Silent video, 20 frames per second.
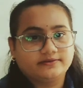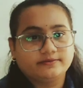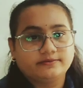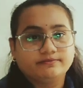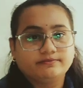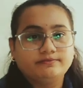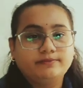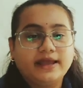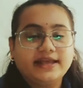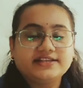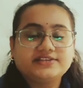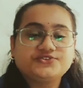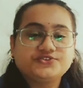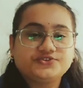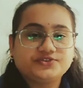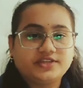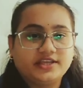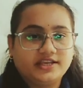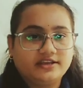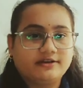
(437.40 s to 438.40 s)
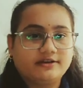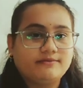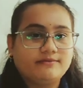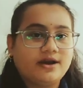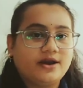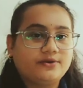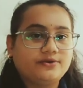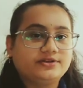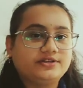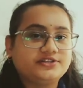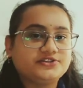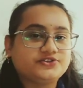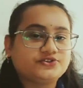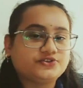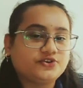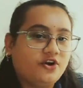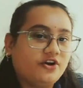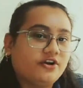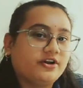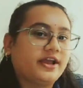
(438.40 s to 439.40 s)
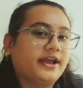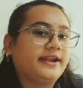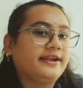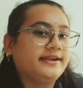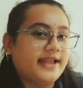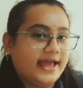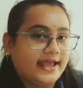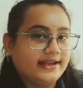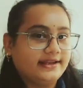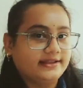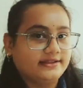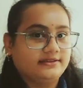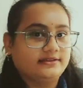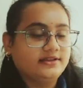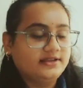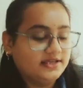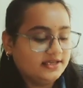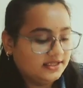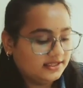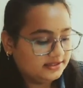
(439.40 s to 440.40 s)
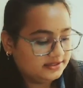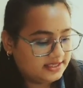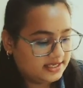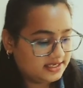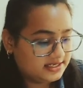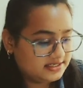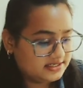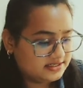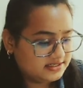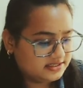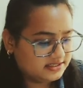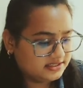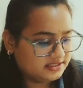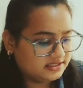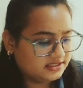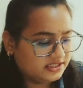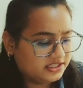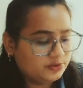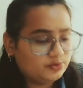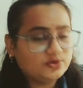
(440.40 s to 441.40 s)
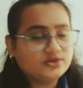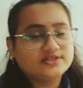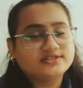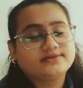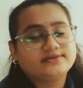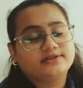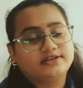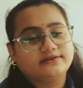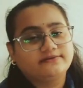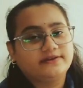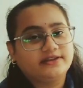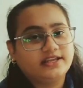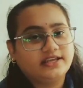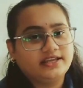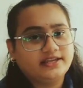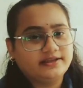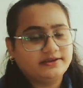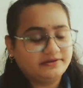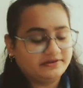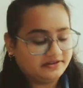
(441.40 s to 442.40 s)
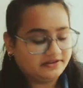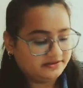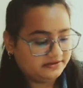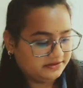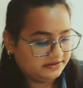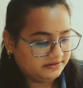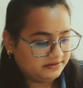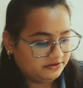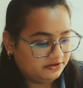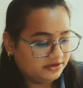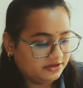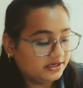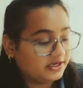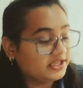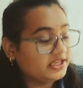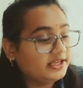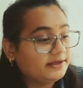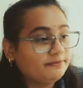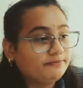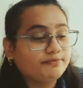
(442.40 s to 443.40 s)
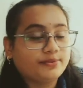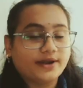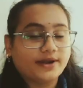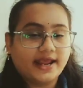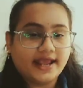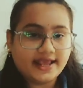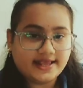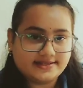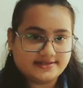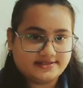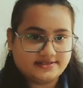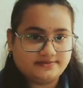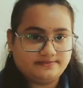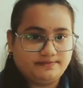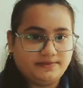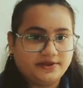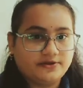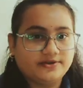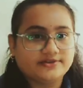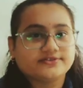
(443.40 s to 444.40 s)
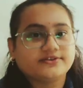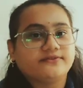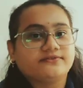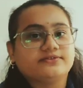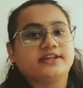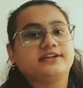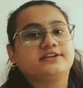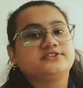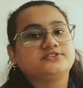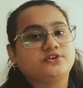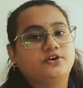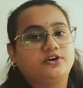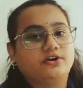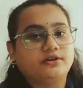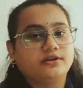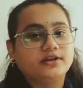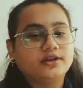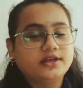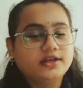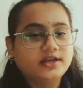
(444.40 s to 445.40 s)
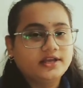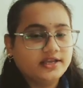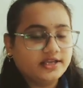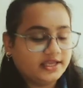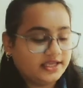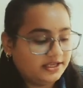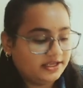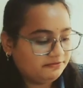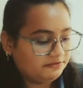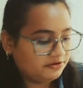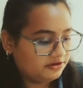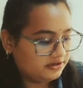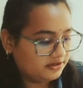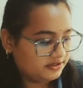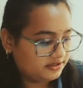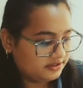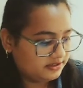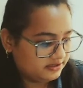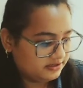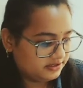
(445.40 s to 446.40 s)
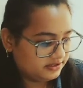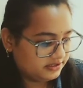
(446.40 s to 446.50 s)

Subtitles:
best thing about this song and Dylan, that he was a very or he praised because of that song. He was